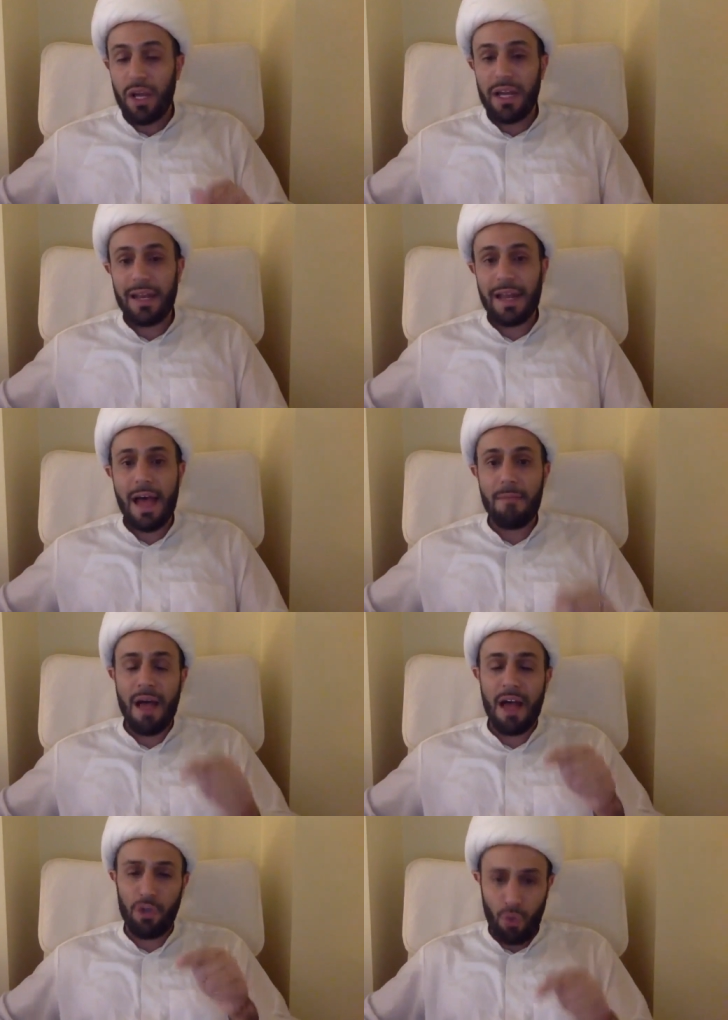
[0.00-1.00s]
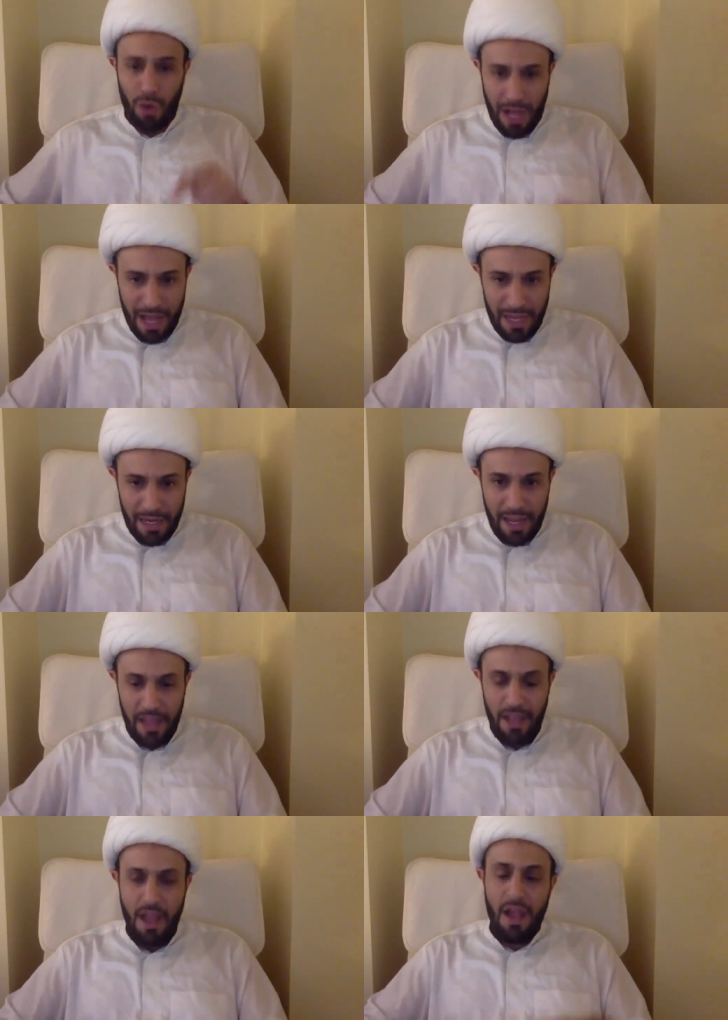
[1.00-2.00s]
illa ma yuha
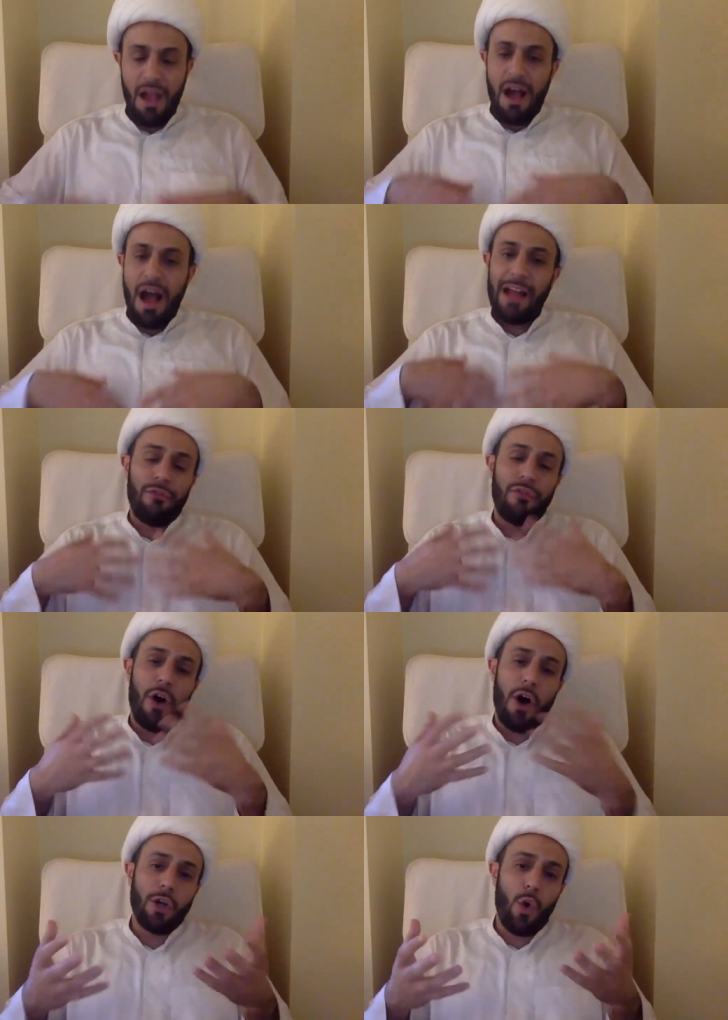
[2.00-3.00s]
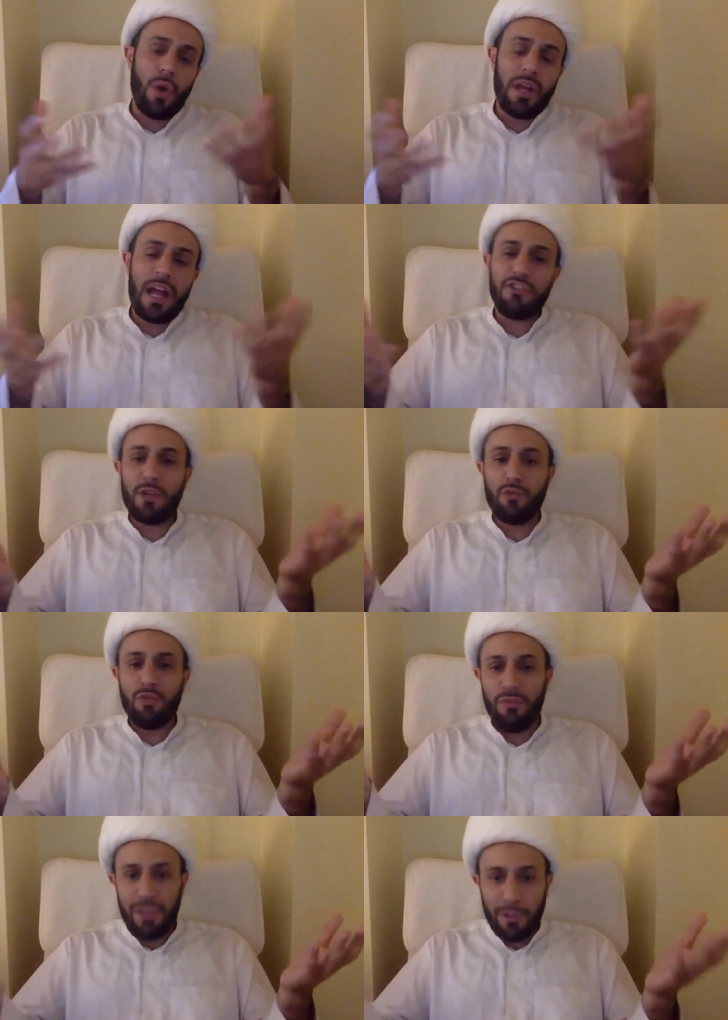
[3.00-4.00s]
ilay," I follow what has been
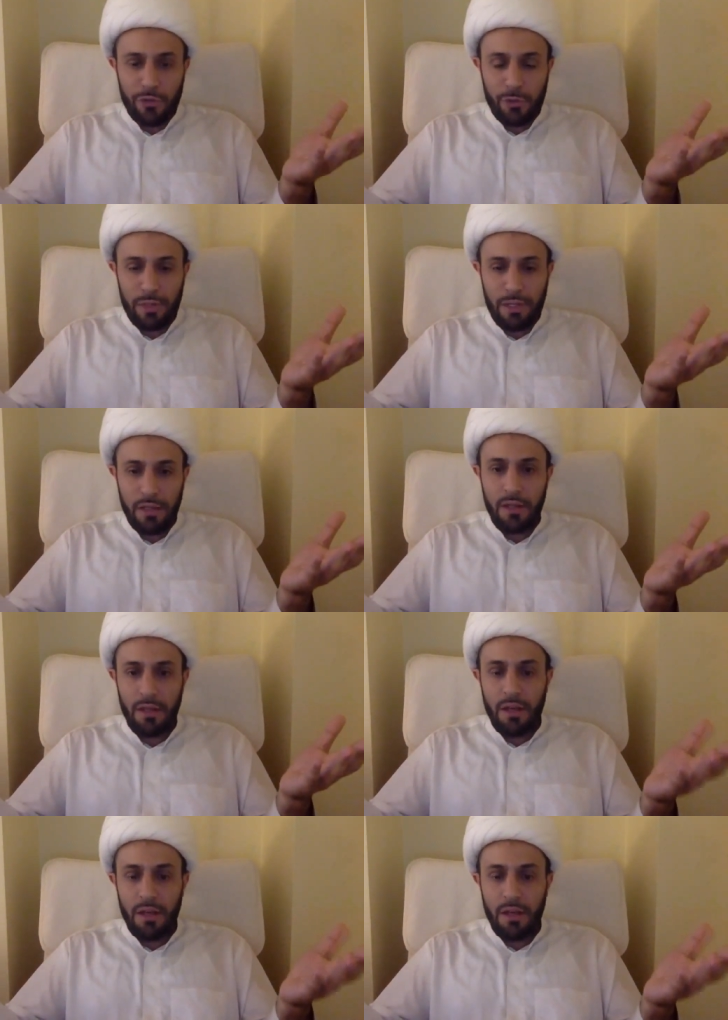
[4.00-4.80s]
revealed to me,